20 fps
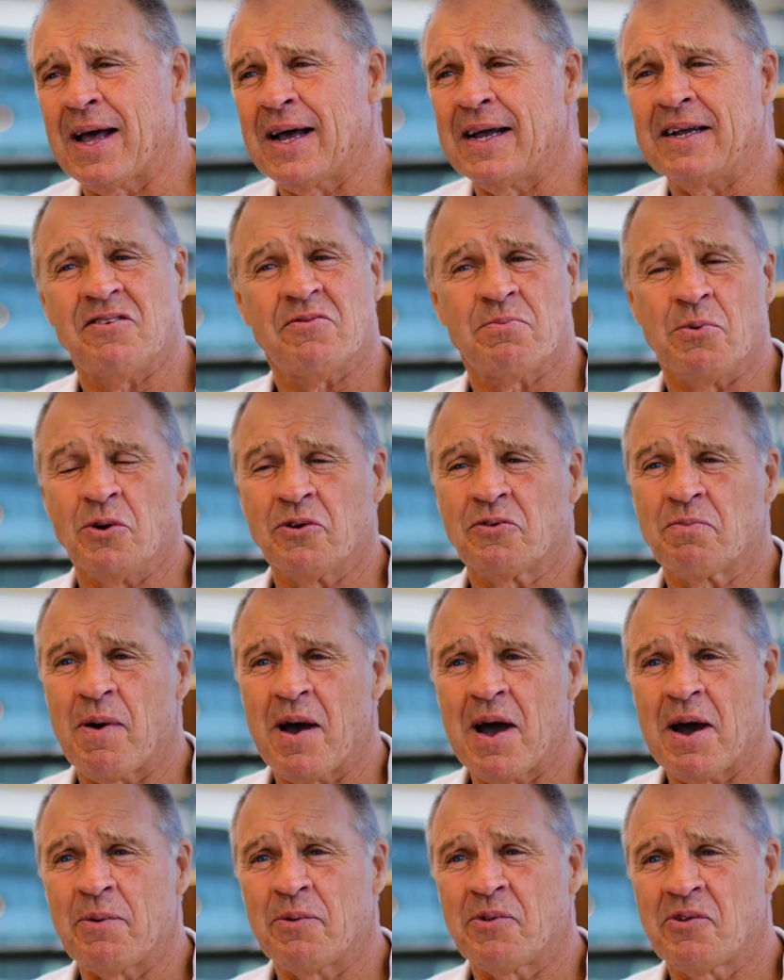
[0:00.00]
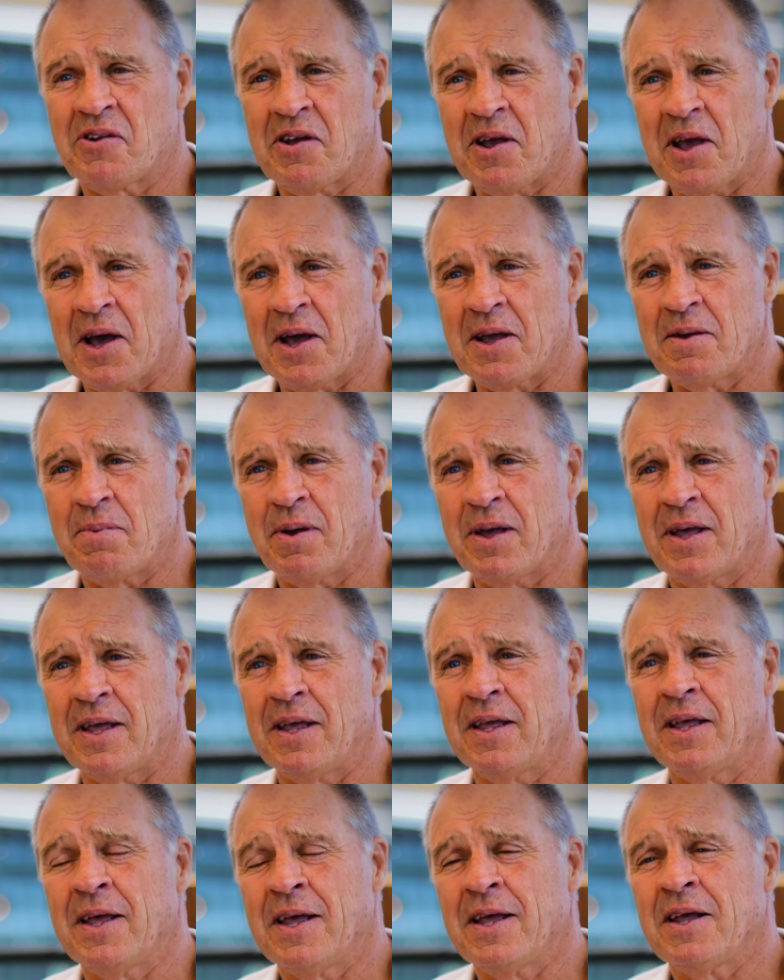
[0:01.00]
a sports bar with
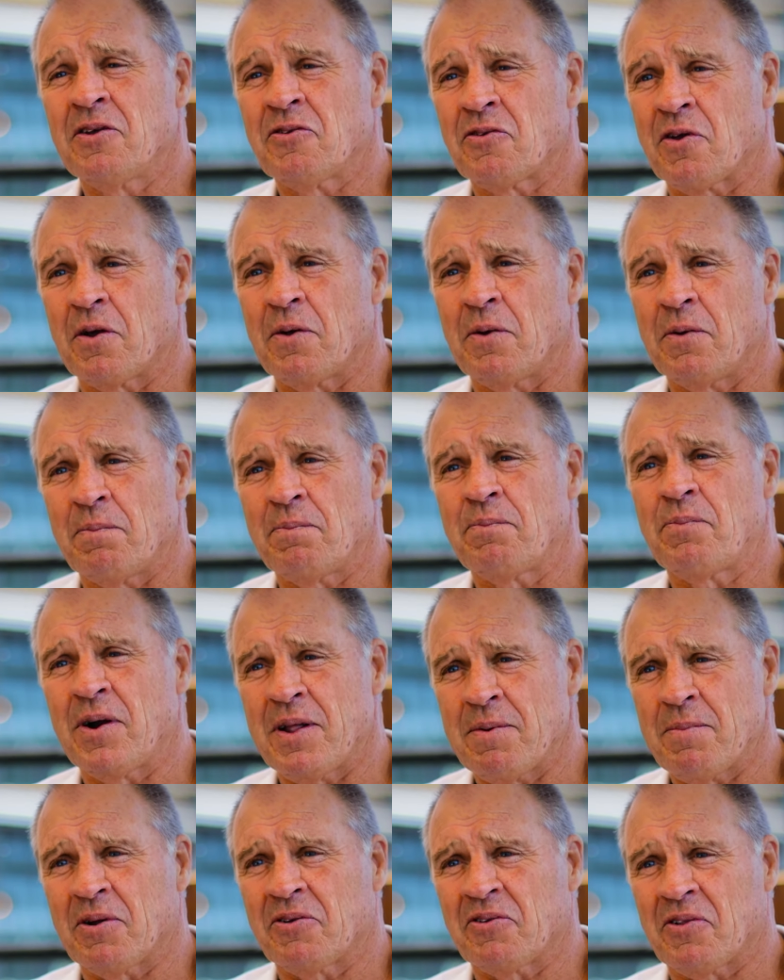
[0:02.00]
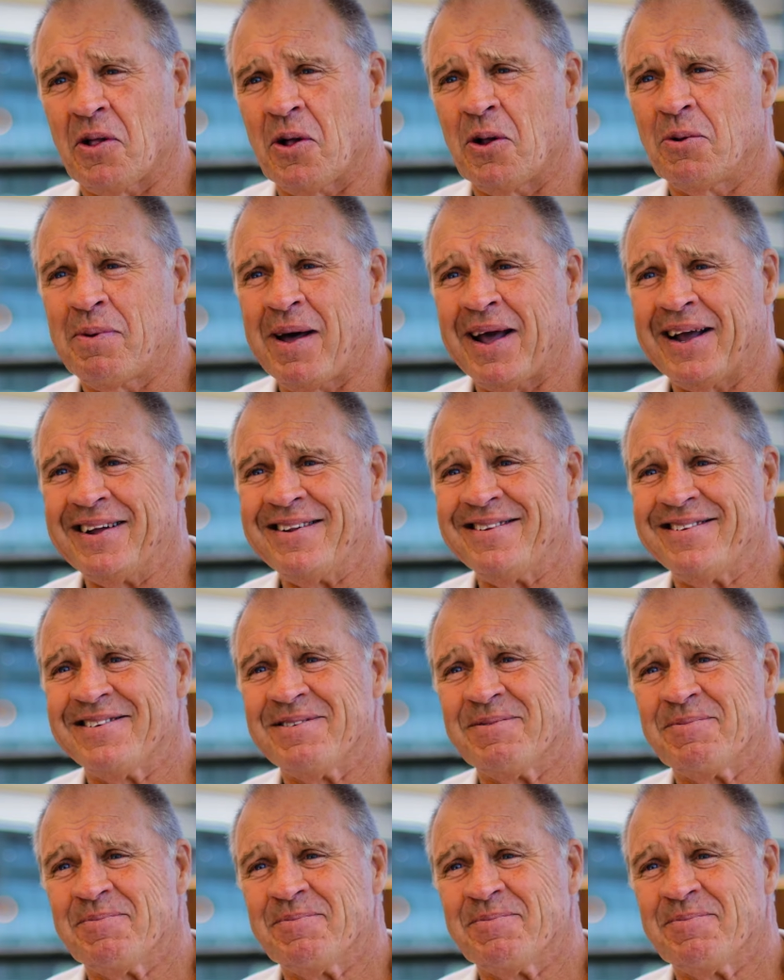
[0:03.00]
TAB, so pretty much the whole package.